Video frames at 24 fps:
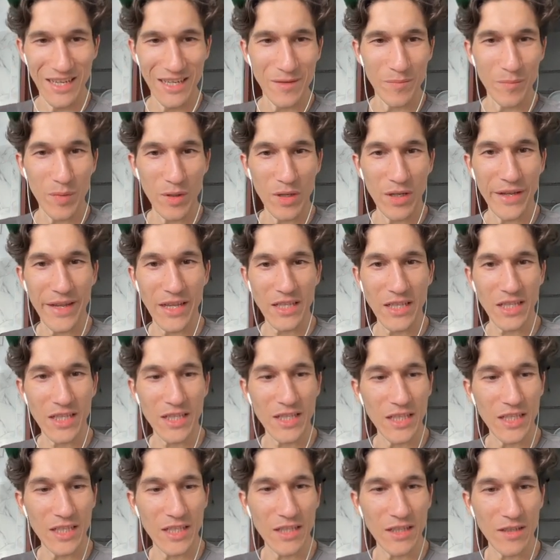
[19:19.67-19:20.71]
build another
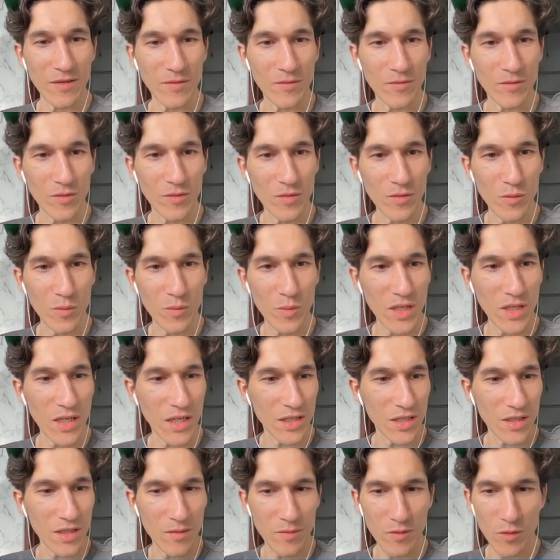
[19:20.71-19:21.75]
city. It would be
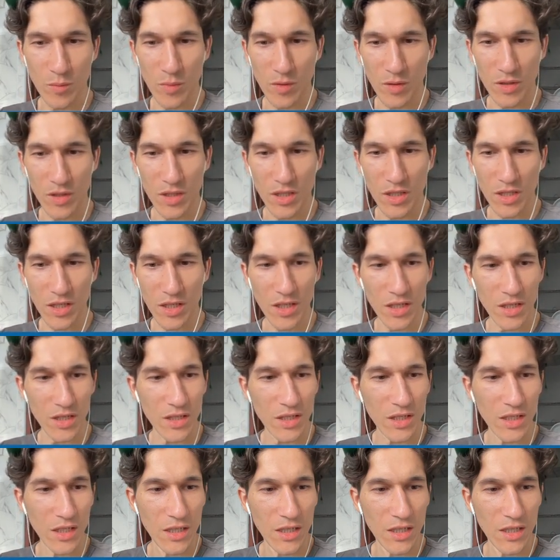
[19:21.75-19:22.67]
nice to build city here.